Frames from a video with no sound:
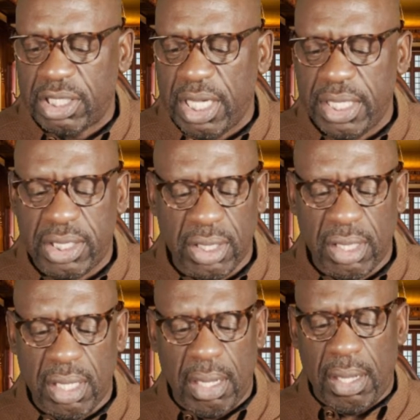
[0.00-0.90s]
Thank you,
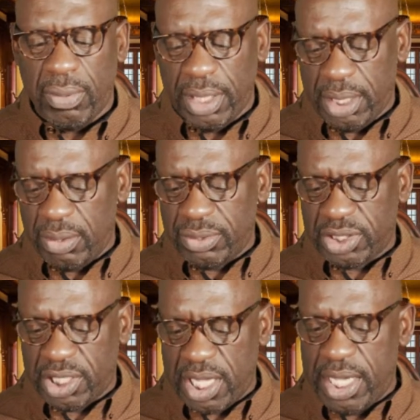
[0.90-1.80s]
Holy
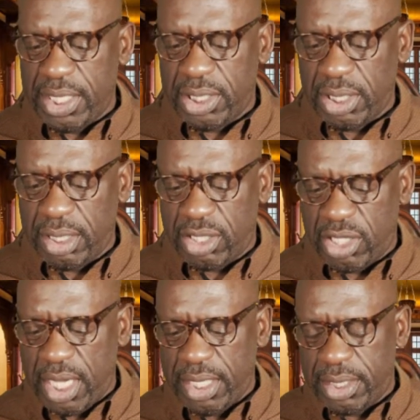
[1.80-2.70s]
Ghost. Thank
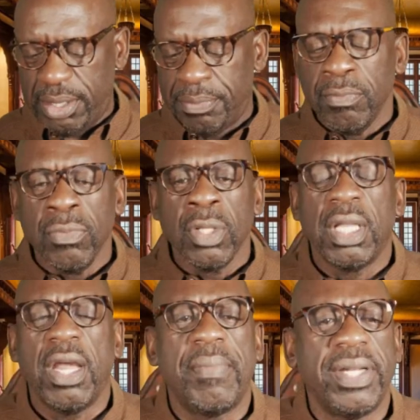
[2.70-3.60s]
you.
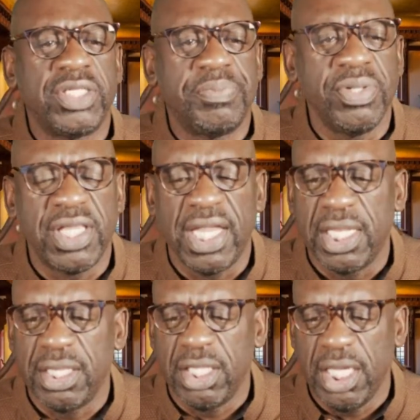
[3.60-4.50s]
Everybody just put
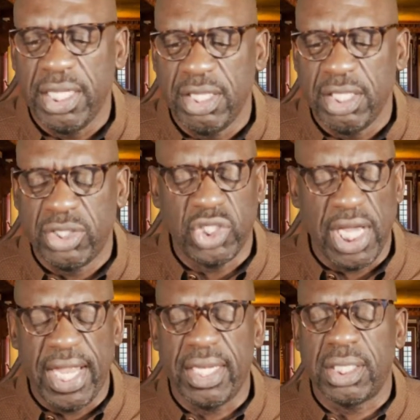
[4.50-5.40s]
that in the
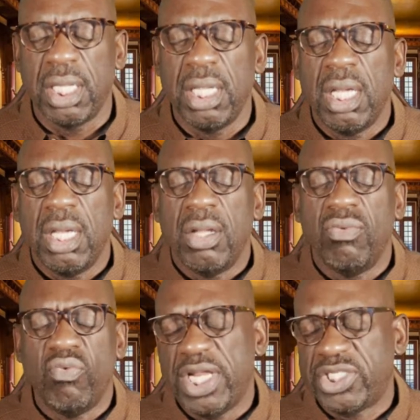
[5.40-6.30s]
chat.
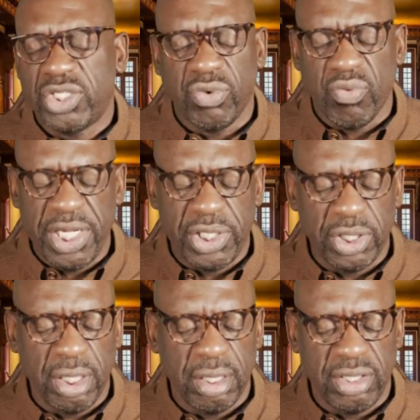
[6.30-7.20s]

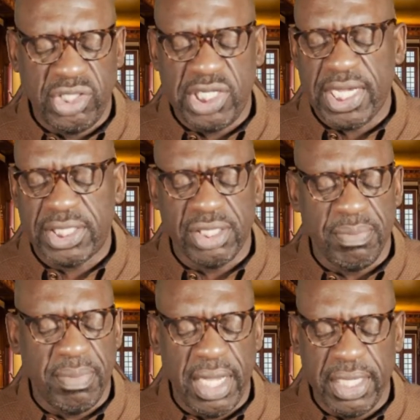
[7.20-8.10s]
Restoration. Text
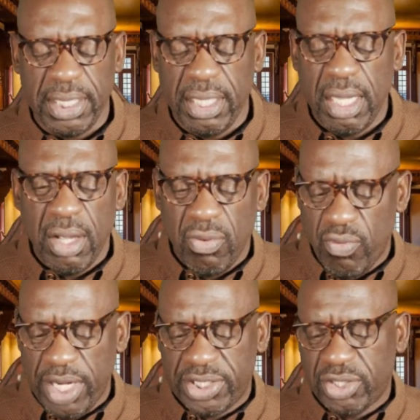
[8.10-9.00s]
somebody.
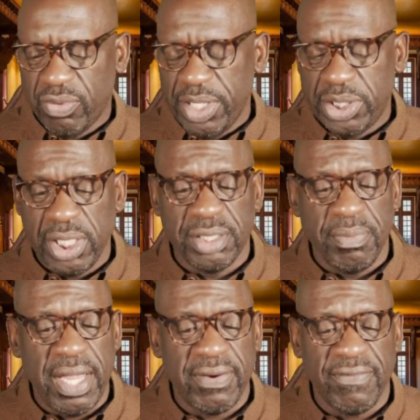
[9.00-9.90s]
Restoration. As
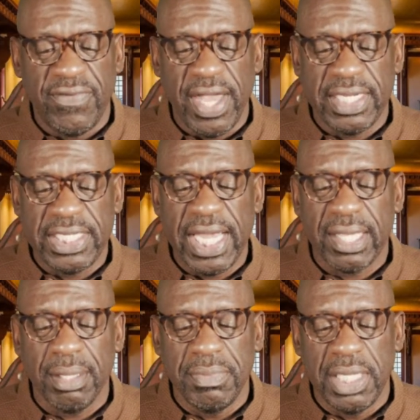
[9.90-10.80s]
a matter of fact,
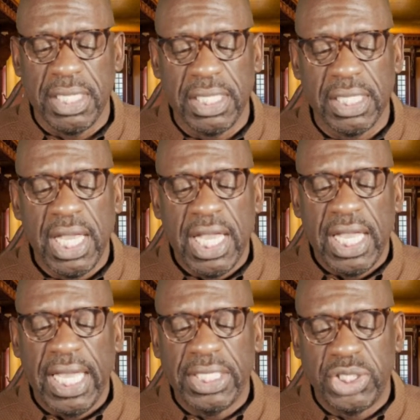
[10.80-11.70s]
take a minute
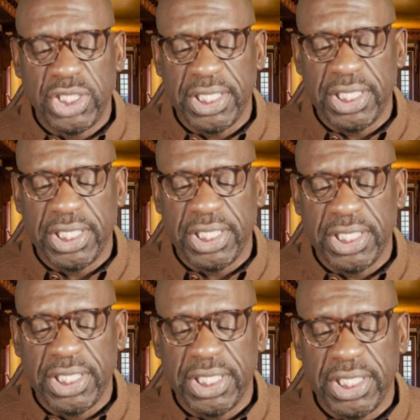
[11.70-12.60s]
and share
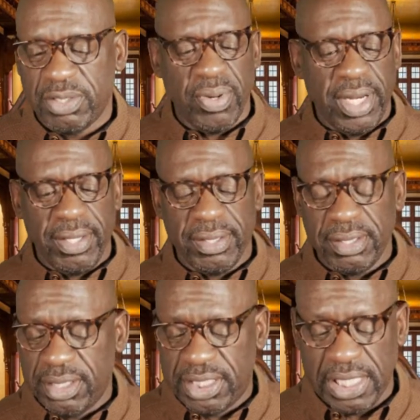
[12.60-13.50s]
this prayer.
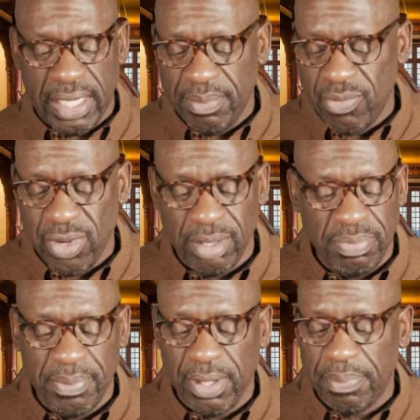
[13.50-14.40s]
Sunday morning,
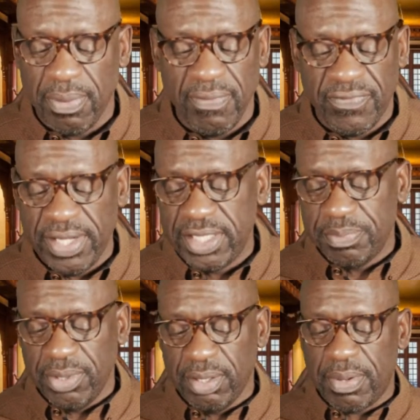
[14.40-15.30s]
people up on
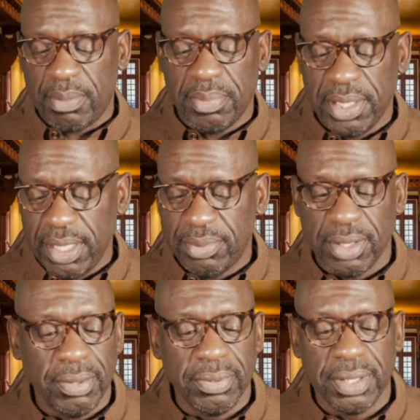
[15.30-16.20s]
Facebook, probably up to
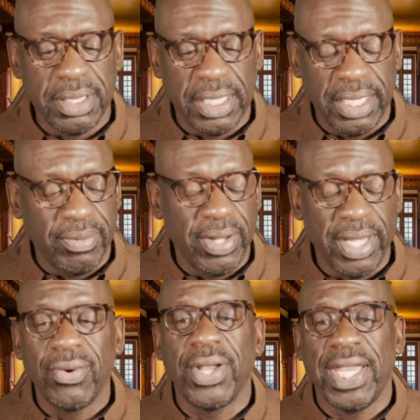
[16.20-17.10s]
no good anyway.
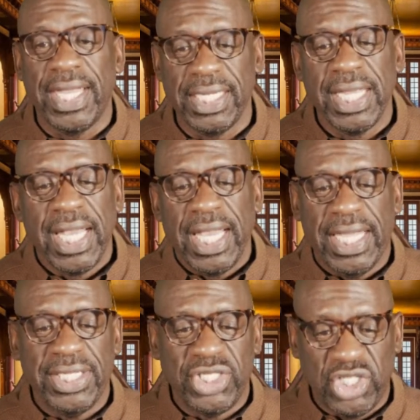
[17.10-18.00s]
Go ahead
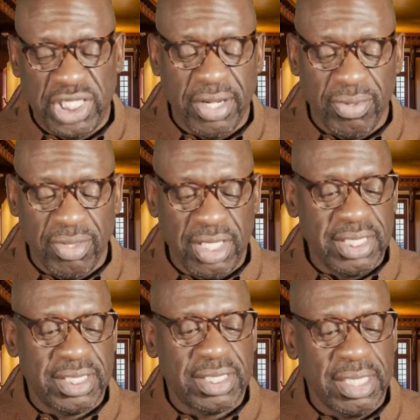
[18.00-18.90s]
and share
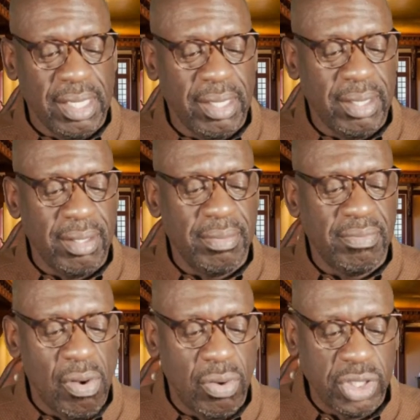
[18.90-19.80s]
this
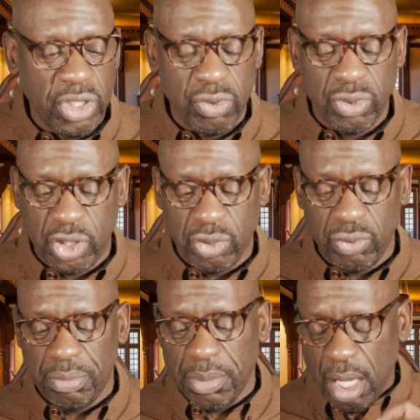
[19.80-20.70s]
on
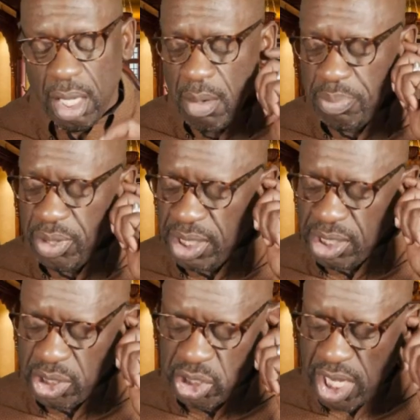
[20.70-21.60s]
YouTube. Put
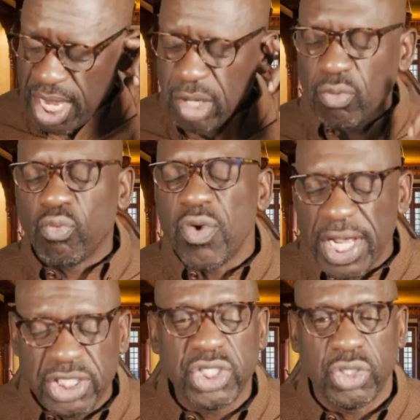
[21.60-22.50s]
in the chat,
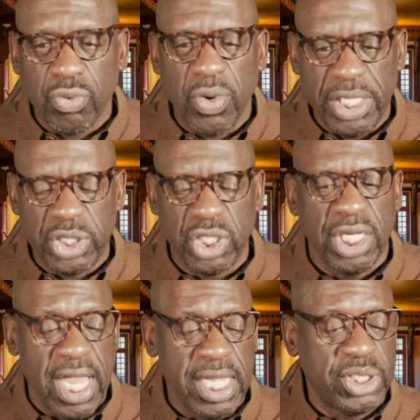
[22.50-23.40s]

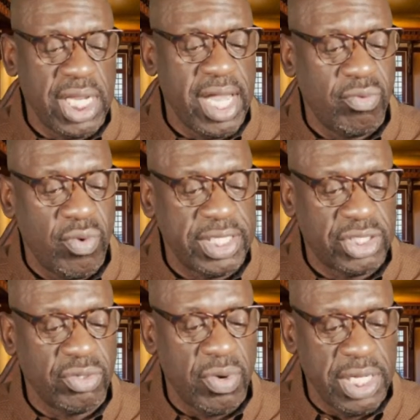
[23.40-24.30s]
restoration, hashtag
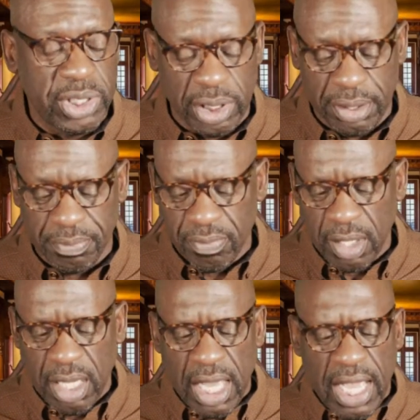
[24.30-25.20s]
restoration.
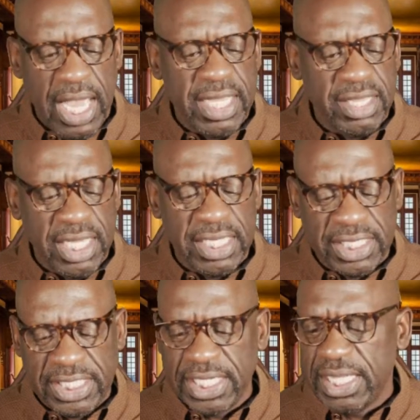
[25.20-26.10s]
And
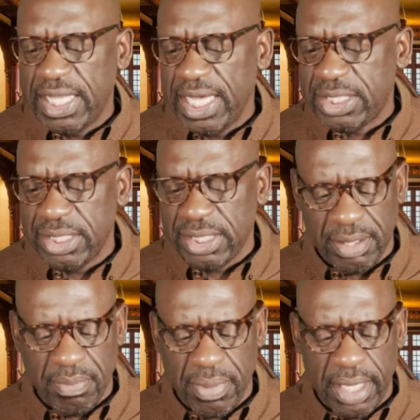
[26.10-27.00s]
then send that to
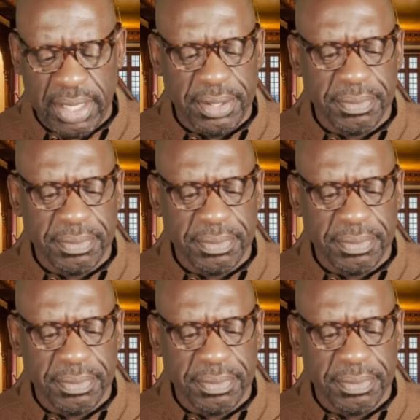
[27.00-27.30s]
somebody.